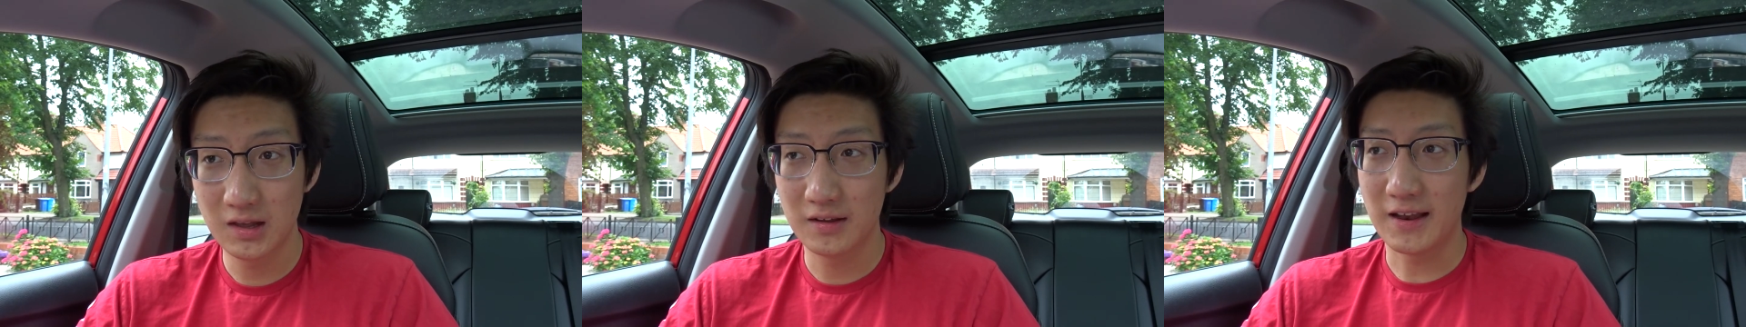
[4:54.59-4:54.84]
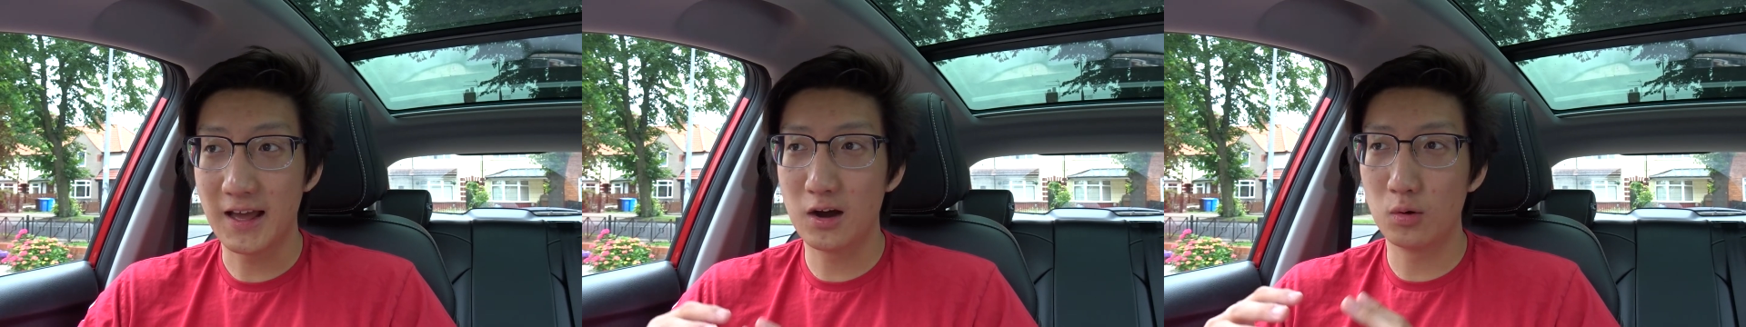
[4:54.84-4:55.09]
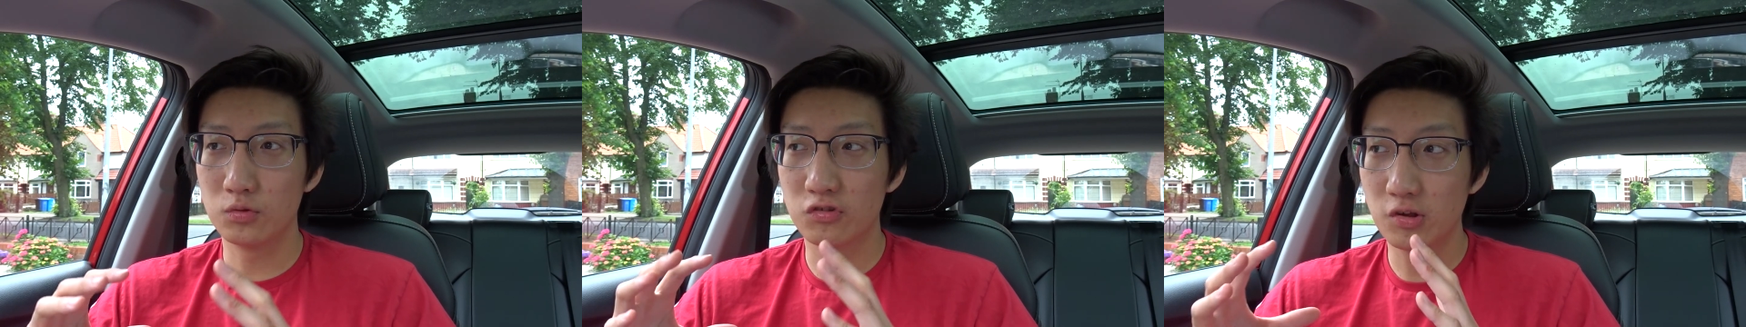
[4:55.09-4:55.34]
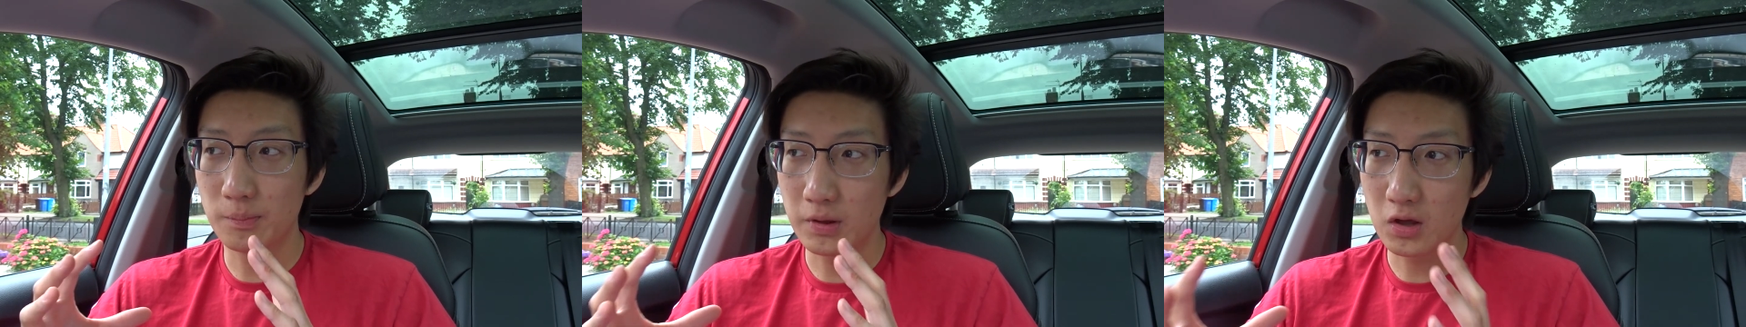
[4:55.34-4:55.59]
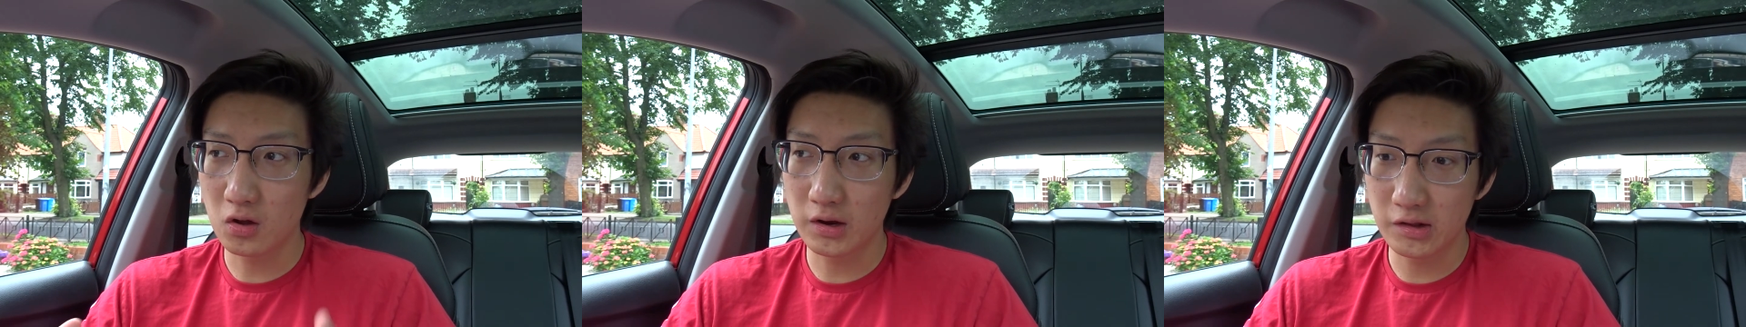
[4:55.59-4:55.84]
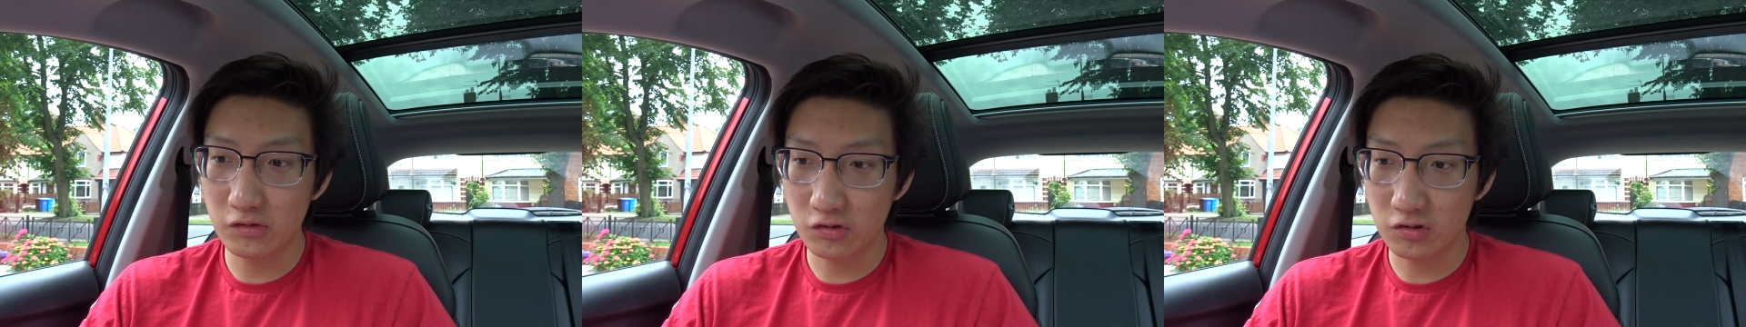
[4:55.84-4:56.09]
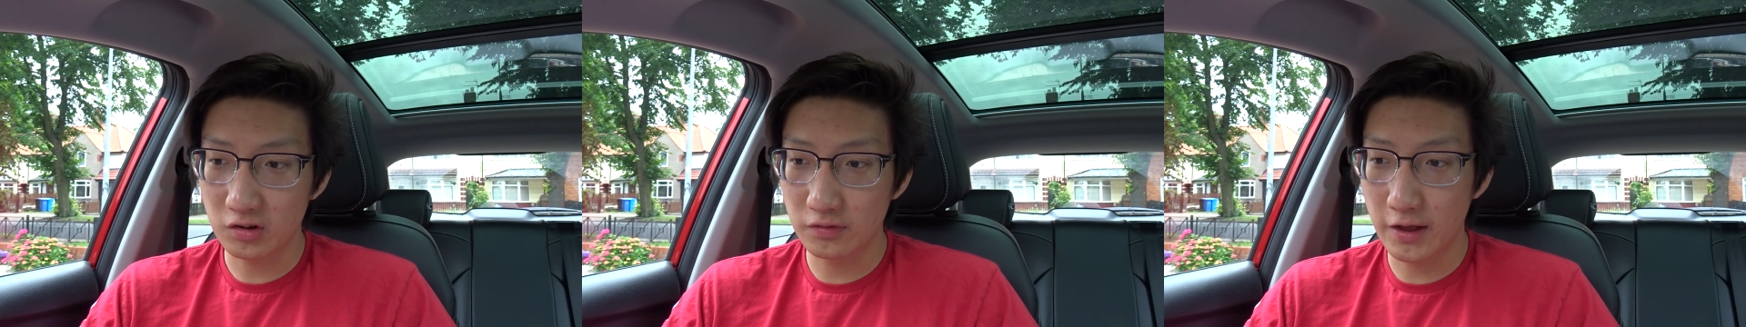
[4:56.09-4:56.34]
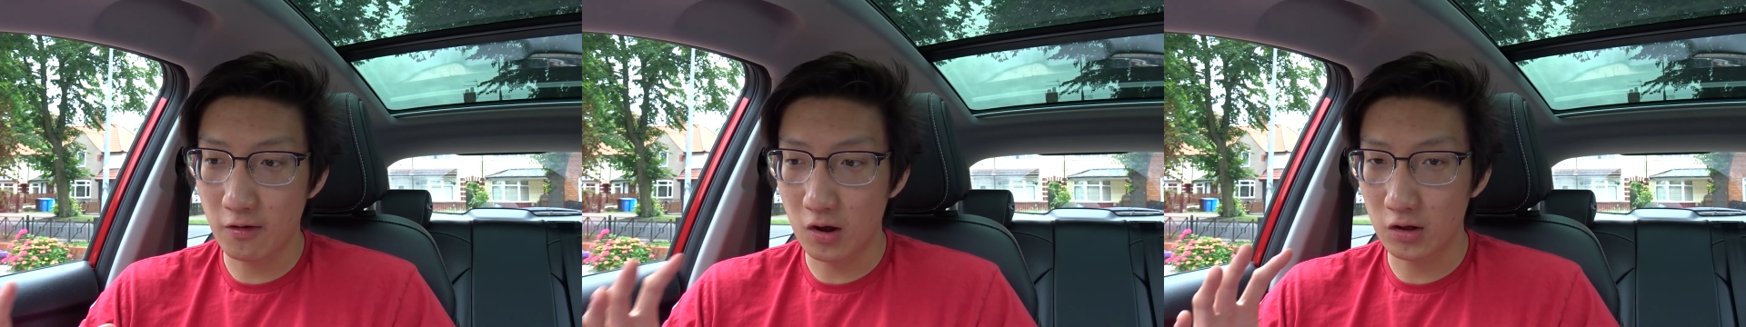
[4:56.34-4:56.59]
Now, to be honest,
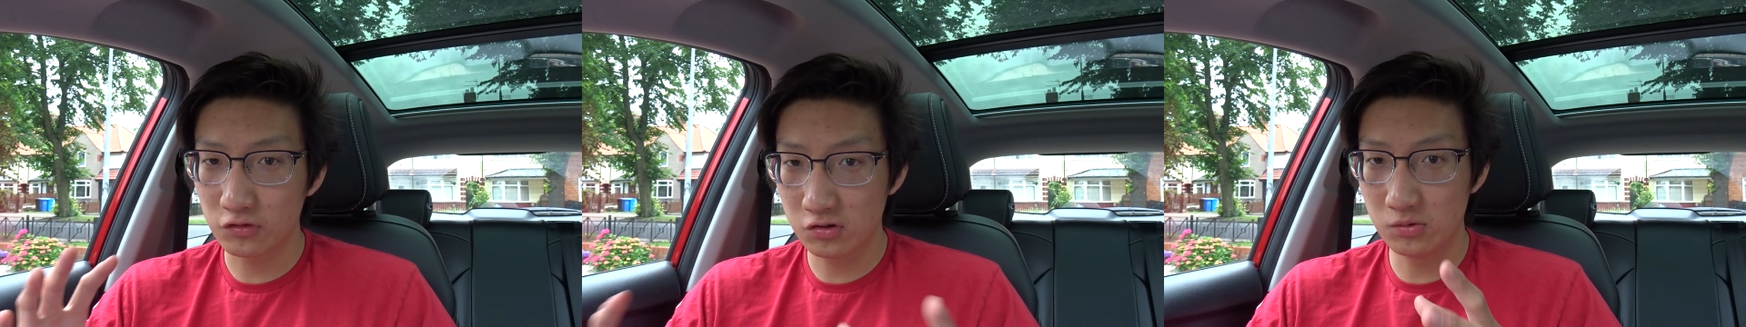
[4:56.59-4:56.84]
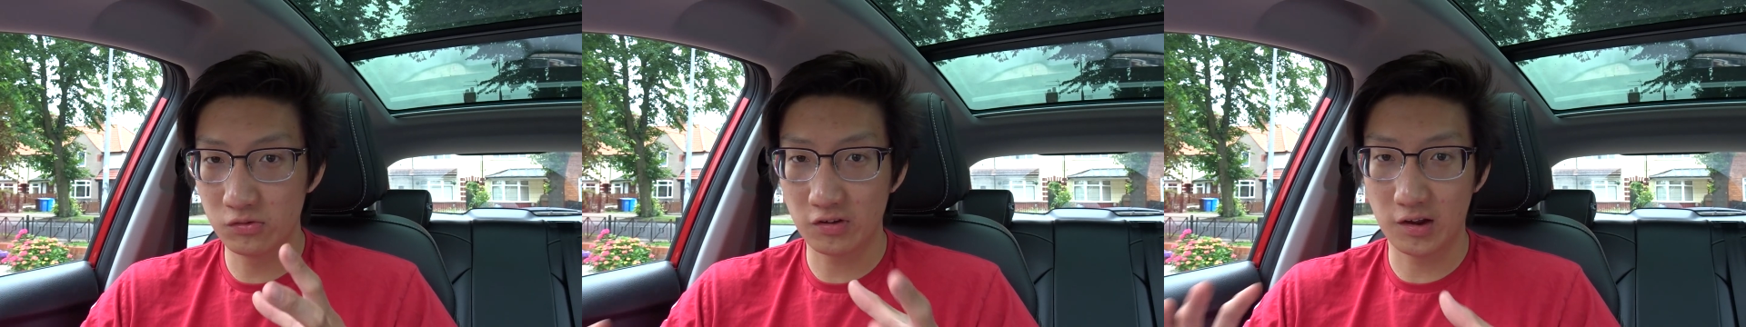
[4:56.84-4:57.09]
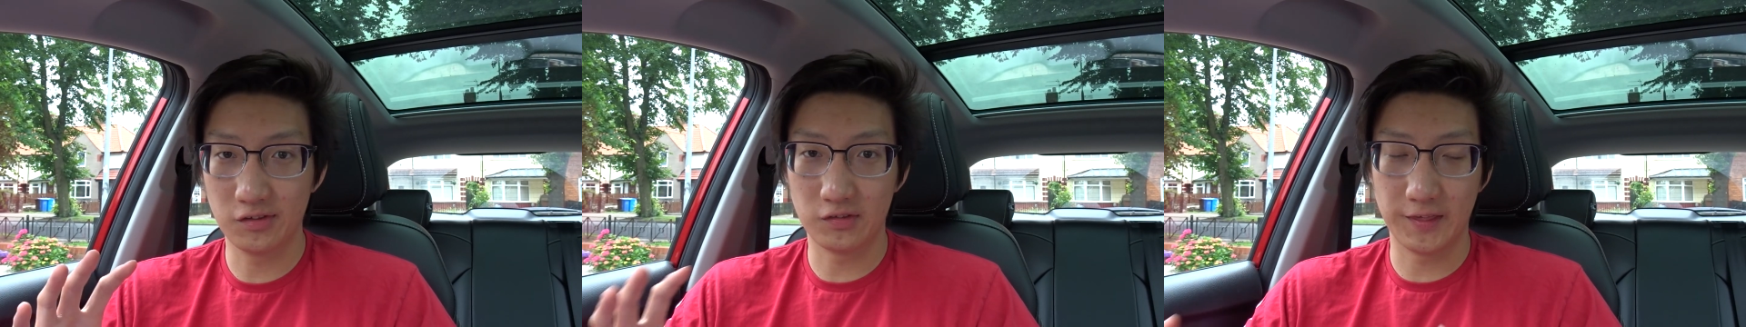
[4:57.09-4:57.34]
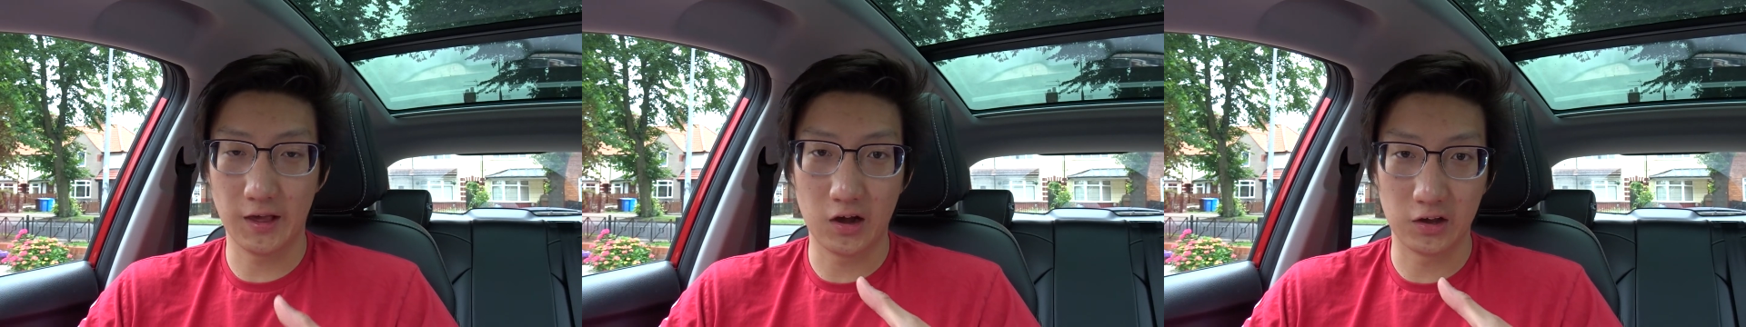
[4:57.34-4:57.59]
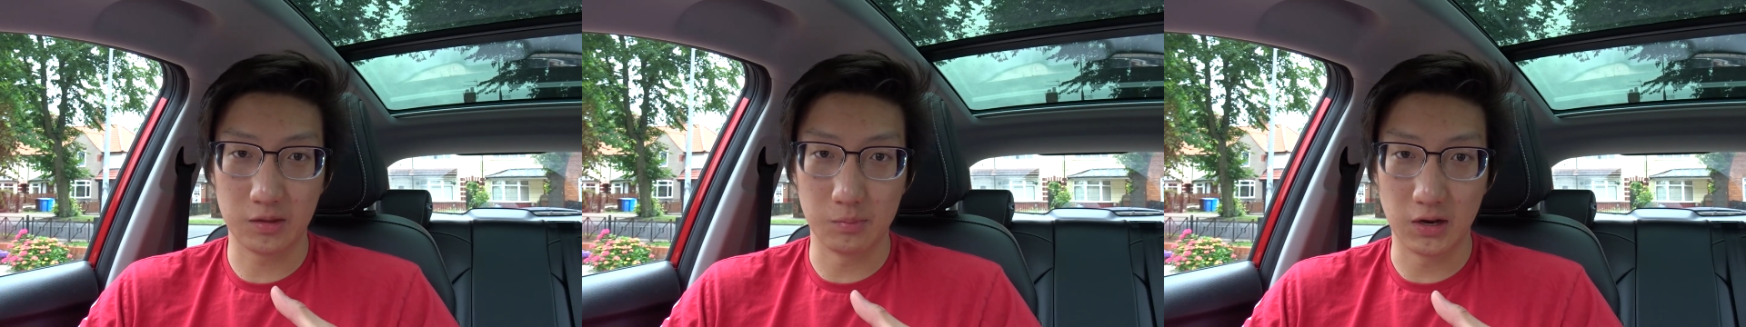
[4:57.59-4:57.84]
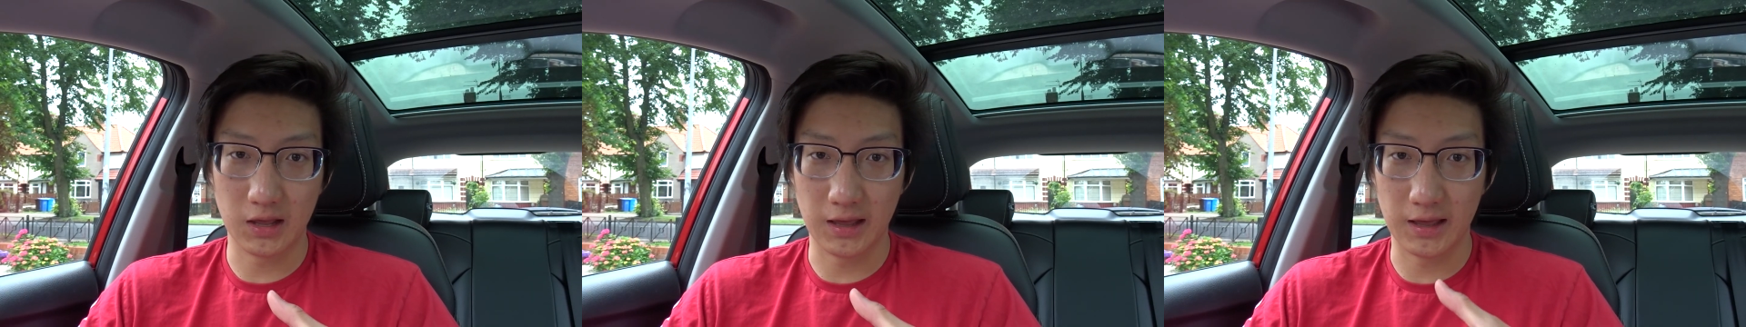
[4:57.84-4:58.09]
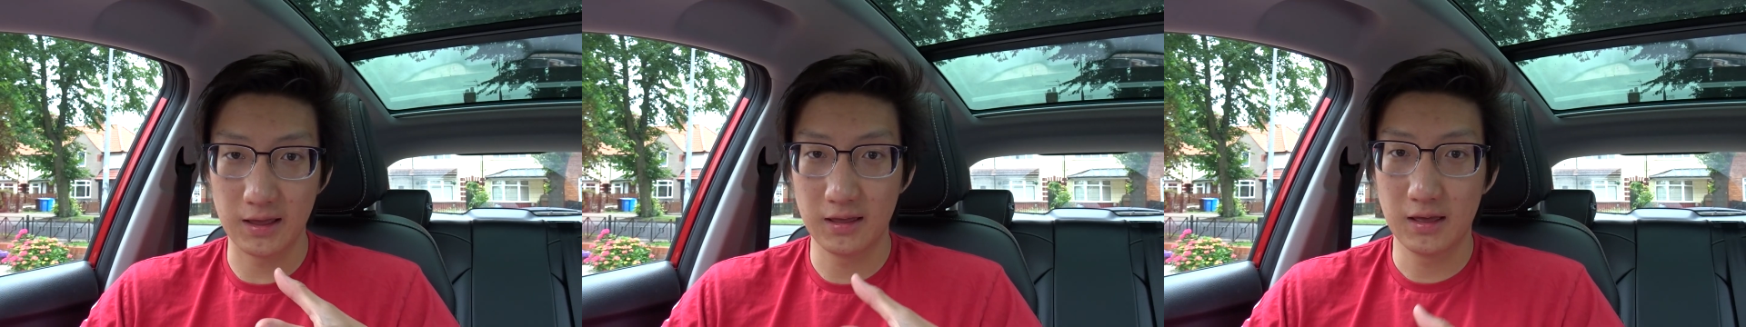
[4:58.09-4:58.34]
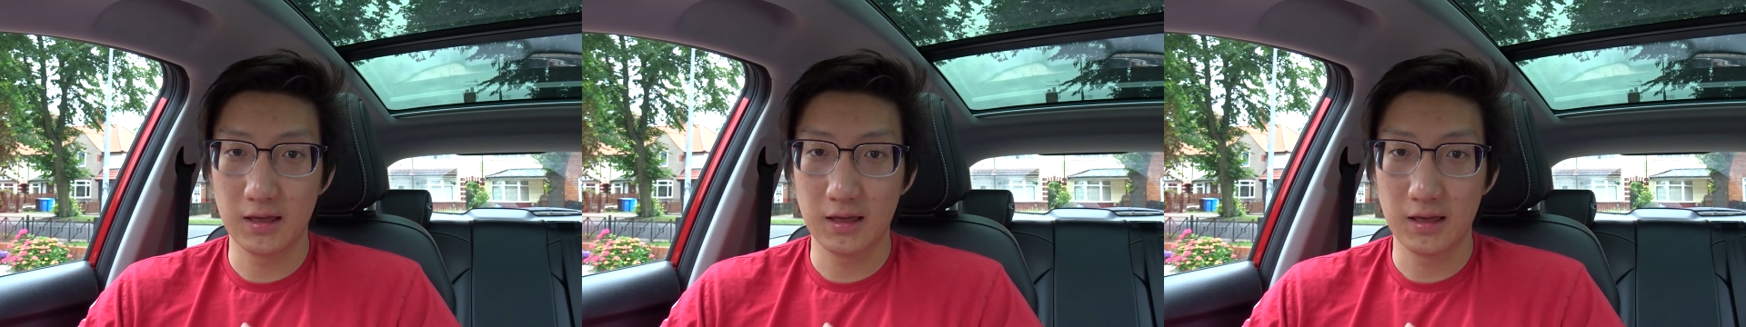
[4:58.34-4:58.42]
there are two sides of the argument here.